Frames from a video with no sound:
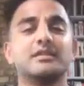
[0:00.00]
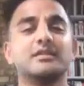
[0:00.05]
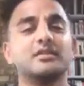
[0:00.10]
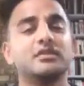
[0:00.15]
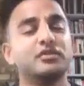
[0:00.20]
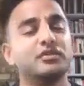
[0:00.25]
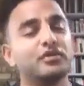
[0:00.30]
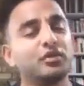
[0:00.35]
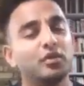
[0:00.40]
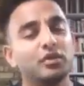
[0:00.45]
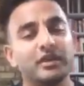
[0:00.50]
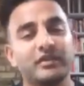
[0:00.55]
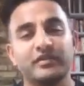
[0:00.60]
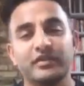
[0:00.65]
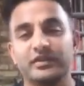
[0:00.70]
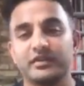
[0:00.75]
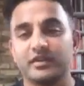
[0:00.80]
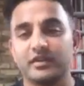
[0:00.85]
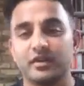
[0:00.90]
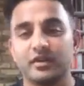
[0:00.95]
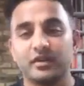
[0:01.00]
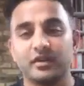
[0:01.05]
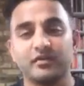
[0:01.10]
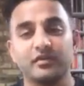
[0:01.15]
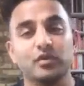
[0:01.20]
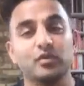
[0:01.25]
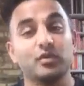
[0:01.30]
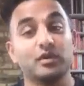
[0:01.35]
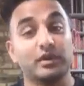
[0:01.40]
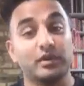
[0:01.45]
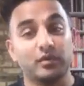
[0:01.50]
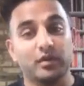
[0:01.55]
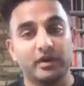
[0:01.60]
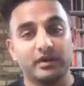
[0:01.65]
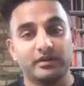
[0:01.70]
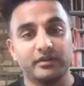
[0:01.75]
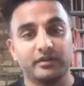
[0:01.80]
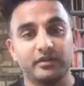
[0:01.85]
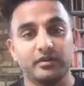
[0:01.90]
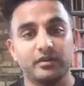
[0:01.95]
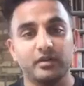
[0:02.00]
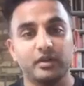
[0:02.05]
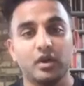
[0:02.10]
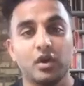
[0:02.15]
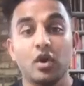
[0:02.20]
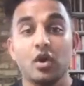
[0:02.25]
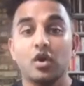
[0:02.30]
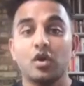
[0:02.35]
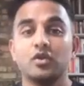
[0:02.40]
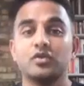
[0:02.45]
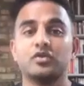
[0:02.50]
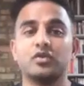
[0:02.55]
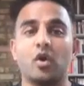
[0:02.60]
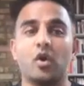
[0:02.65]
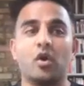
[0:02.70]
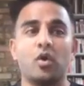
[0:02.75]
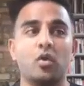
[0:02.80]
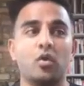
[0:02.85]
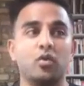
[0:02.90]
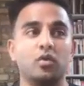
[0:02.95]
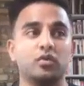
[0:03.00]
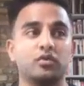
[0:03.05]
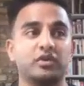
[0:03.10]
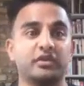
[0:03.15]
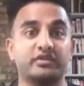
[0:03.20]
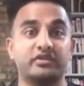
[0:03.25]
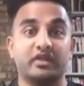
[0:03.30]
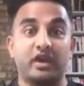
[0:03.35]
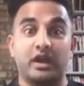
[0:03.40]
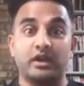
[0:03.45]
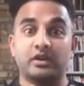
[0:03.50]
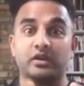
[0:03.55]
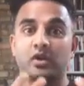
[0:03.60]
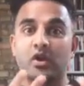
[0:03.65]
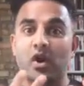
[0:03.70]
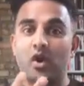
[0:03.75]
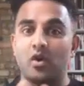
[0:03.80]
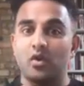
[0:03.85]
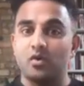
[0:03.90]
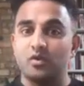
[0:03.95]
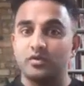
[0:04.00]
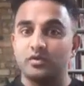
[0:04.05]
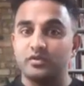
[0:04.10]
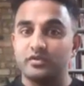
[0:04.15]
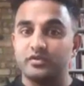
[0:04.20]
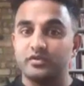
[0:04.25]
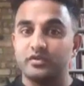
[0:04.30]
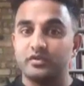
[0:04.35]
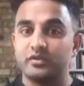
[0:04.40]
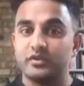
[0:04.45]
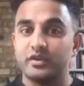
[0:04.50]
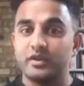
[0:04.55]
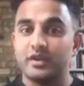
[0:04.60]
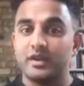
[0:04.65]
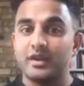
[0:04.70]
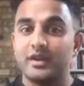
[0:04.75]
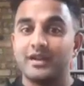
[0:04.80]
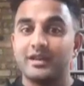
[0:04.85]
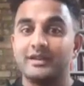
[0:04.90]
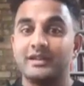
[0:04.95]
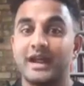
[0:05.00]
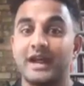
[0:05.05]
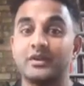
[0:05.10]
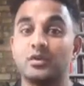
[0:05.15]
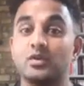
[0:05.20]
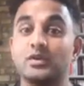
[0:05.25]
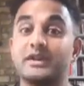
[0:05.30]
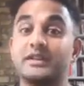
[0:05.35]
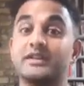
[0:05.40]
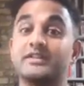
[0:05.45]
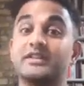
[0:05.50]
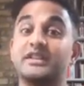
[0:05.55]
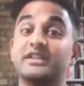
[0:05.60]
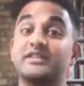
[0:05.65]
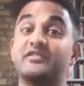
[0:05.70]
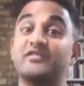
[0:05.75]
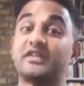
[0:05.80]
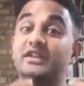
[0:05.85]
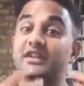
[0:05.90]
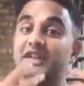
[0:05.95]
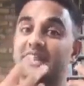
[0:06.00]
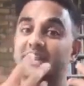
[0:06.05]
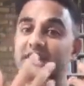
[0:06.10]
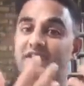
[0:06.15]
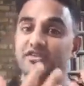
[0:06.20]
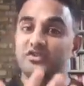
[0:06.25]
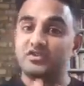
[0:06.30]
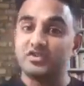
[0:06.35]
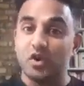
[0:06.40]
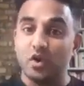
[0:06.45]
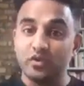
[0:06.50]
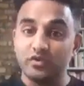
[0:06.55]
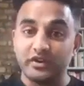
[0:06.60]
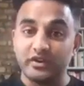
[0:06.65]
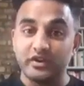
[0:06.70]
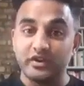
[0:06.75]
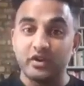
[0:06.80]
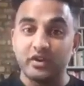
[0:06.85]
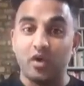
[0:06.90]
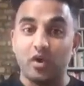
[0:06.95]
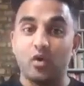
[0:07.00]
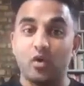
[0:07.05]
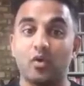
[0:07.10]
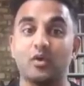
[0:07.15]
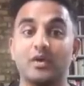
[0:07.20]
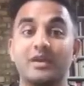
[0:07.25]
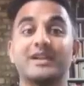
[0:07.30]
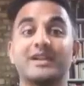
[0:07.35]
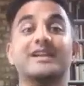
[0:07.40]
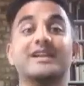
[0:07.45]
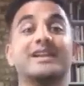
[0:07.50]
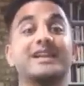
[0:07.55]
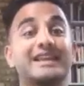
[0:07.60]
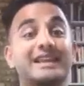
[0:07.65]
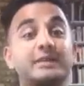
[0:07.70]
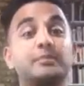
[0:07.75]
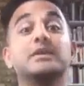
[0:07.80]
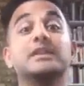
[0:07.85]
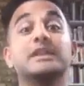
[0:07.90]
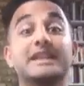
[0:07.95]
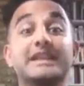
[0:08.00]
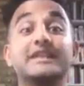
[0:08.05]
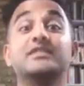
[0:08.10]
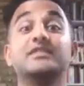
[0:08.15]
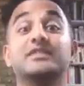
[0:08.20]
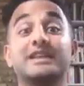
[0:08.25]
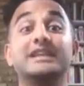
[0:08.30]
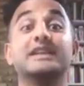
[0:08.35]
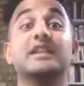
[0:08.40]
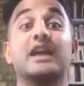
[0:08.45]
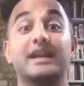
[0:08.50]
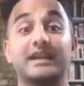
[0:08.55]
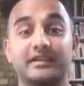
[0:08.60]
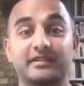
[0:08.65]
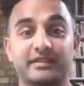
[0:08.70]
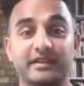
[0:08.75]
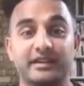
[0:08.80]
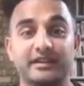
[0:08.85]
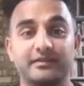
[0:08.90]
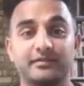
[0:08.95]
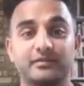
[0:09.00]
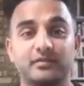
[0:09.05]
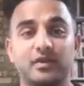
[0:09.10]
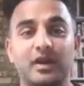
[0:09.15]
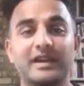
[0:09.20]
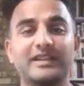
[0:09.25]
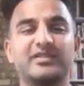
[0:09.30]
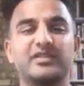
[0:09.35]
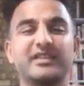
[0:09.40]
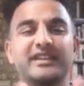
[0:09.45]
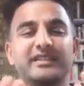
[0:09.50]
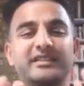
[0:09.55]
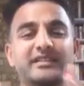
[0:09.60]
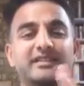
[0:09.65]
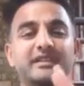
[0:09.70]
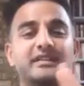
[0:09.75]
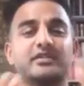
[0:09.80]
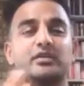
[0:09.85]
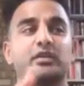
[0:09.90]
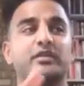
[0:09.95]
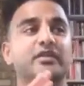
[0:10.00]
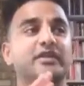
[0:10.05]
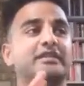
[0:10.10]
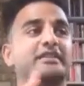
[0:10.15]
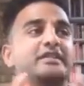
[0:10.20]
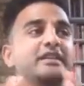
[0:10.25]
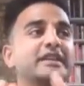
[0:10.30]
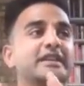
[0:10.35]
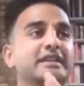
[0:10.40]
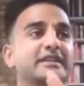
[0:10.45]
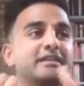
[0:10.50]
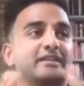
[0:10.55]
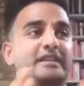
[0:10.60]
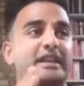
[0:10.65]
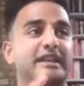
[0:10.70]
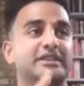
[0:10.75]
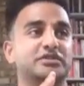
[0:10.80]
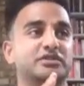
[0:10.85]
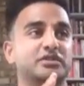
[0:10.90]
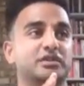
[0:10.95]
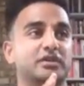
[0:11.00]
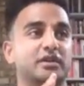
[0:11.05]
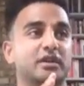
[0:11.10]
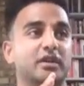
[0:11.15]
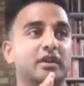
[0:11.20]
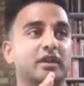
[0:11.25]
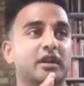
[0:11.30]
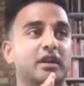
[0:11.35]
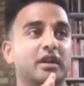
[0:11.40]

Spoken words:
you should only visit her if you really want to. So the son goes. Not only does he feel like he's chosen to go, he believes he likes it, right? So this is this sort of insidious nature